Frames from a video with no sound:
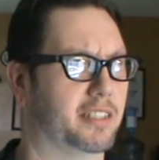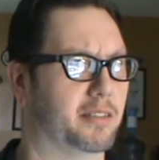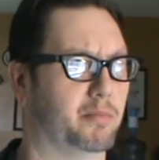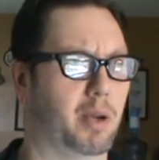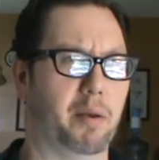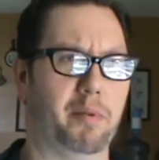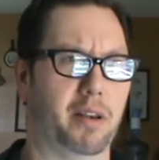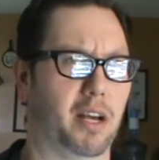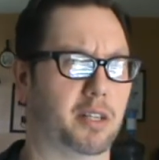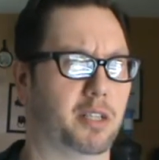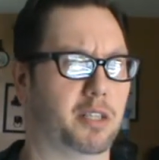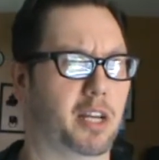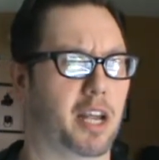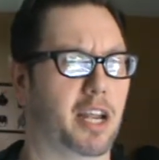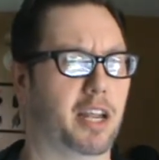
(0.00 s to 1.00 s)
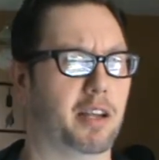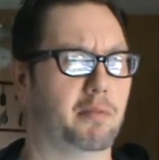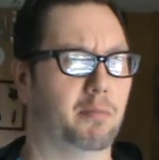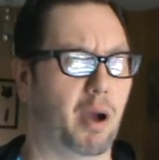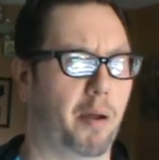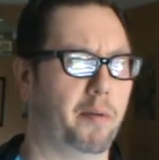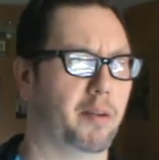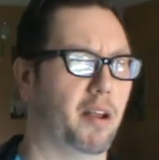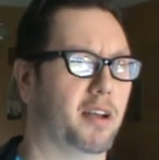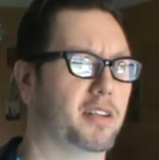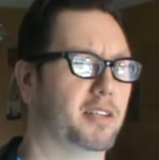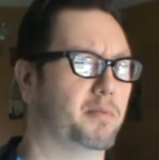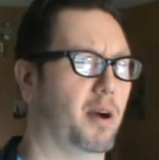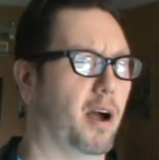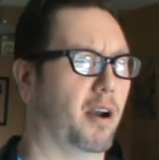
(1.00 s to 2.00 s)
Maybe not today, maybe not
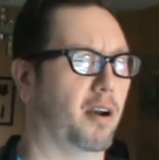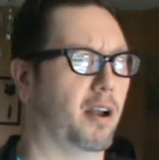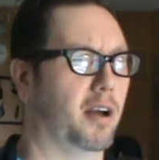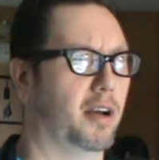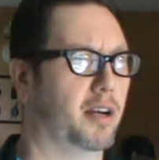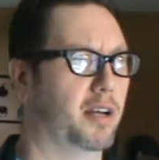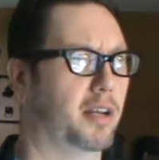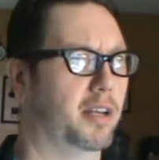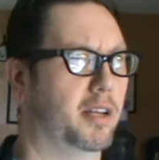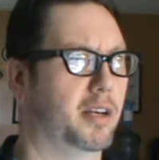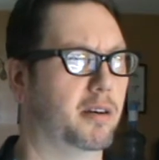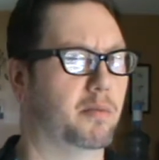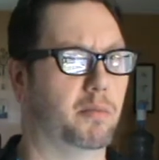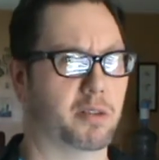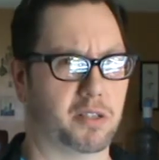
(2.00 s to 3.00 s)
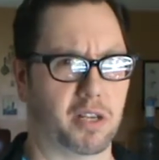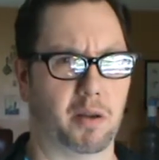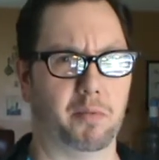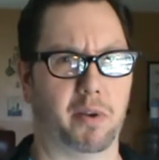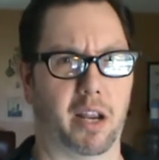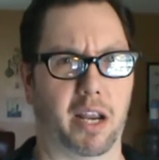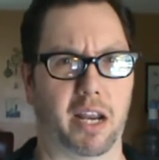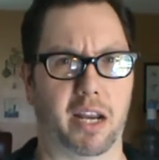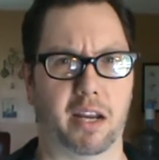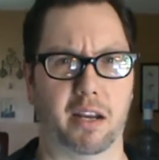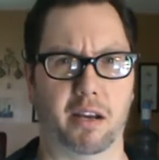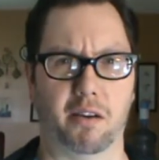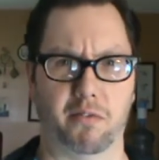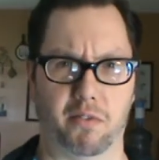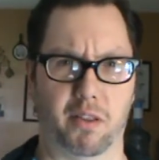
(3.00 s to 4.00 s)
tomorrow, but someday
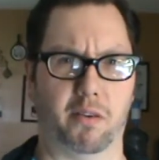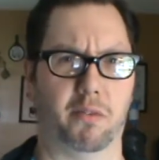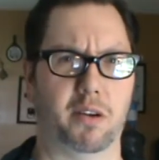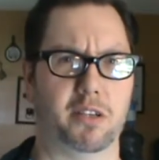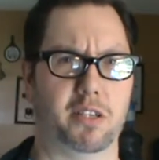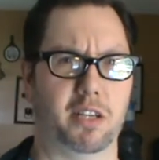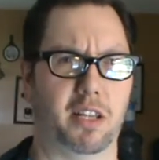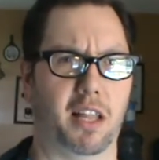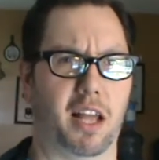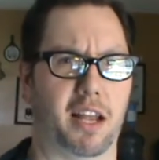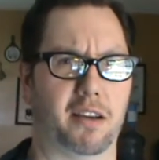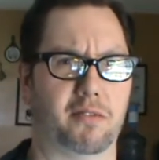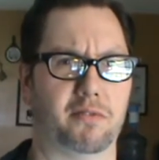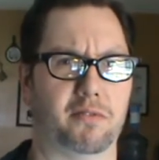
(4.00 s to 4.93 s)
for the rest of your life.